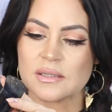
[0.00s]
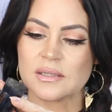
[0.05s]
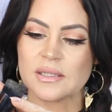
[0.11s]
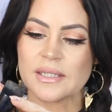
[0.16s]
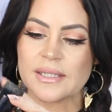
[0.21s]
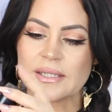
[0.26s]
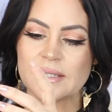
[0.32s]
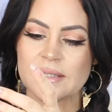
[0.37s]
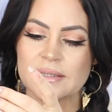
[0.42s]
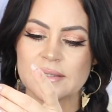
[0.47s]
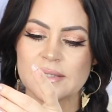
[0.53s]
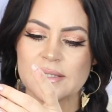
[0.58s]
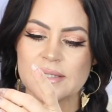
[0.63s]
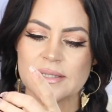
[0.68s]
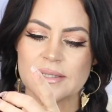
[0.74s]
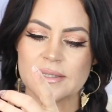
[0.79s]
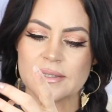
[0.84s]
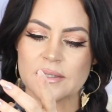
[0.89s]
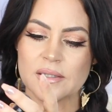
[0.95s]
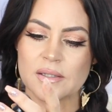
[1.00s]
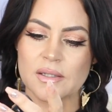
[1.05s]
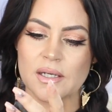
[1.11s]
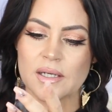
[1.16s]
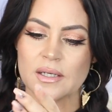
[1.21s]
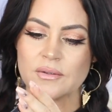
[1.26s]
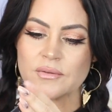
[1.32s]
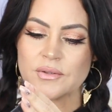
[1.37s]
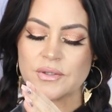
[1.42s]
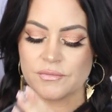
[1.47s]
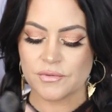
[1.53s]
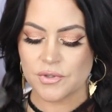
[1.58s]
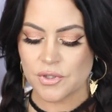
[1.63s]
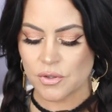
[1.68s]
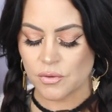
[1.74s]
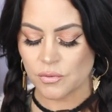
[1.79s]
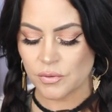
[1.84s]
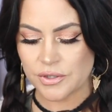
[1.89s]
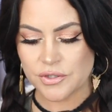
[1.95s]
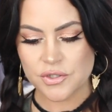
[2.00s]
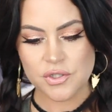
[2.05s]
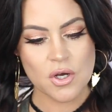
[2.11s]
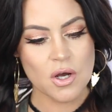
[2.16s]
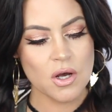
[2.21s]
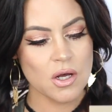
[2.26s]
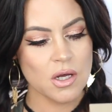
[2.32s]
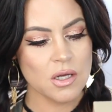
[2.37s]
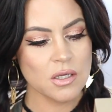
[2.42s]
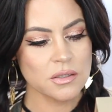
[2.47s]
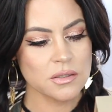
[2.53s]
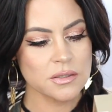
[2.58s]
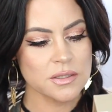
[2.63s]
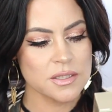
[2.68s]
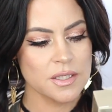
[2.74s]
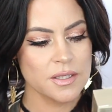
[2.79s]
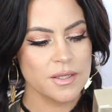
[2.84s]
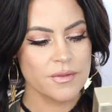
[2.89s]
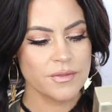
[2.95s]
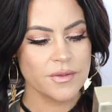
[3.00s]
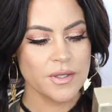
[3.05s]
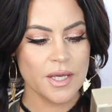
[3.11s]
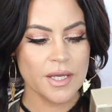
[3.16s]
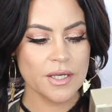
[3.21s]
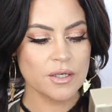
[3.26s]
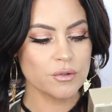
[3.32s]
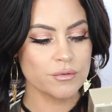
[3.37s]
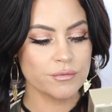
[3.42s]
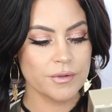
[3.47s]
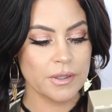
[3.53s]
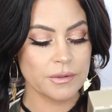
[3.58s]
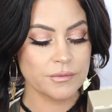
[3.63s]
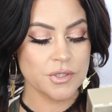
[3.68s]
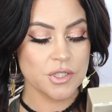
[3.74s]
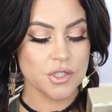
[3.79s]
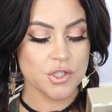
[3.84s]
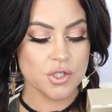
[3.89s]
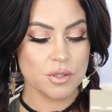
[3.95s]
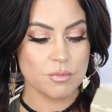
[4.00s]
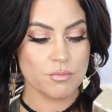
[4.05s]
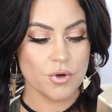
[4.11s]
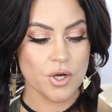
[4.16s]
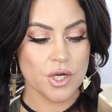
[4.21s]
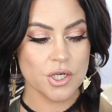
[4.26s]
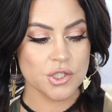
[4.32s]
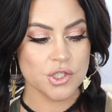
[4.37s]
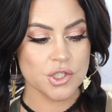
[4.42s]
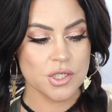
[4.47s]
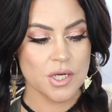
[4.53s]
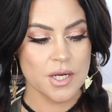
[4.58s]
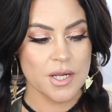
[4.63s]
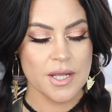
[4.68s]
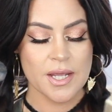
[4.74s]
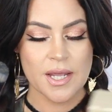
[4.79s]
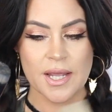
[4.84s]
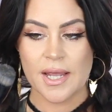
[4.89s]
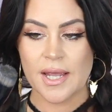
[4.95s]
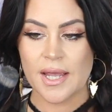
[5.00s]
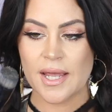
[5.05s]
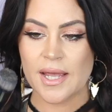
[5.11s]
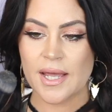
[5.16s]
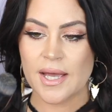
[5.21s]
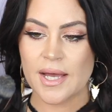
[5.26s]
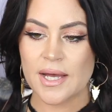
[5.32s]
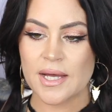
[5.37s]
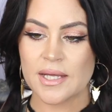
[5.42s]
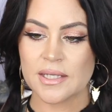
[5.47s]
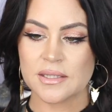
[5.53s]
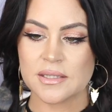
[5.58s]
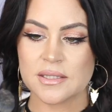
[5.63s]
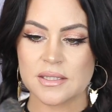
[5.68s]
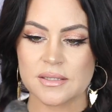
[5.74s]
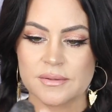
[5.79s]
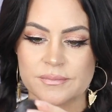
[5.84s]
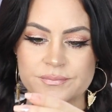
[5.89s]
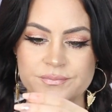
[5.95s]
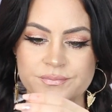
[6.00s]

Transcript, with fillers: like, uh, I don't even know. It's called the Angle Foundation Brush, and